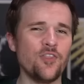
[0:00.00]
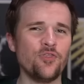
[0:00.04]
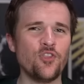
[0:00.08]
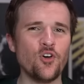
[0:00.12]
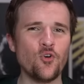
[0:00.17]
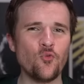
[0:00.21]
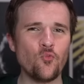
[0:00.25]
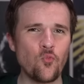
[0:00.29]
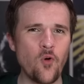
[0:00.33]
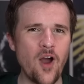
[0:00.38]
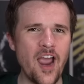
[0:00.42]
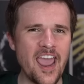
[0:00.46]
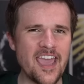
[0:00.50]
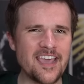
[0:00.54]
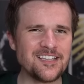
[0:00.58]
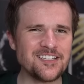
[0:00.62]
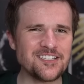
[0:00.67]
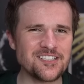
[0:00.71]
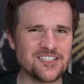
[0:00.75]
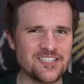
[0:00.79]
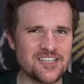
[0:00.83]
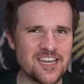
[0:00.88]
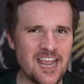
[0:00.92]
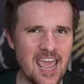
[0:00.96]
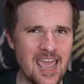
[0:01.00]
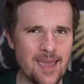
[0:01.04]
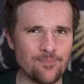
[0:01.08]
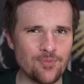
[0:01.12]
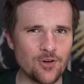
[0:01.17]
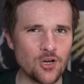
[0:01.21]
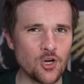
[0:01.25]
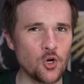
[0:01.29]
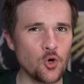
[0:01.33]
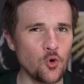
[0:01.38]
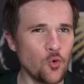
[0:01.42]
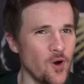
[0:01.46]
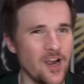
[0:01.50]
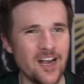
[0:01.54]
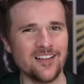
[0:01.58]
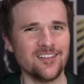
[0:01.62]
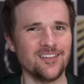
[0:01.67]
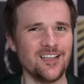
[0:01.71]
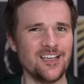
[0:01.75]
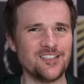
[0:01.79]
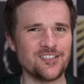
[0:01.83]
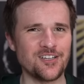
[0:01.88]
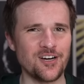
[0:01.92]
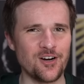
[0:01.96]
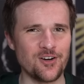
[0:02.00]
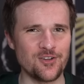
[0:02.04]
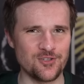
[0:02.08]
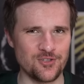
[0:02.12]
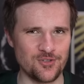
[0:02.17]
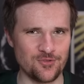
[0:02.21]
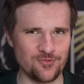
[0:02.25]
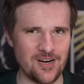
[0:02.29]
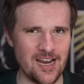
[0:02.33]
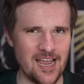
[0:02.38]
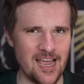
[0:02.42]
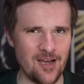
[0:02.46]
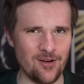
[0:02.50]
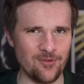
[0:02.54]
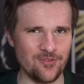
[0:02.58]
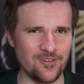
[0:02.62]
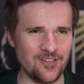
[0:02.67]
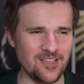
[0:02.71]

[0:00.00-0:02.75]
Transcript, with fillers: The way Snape quickly turns around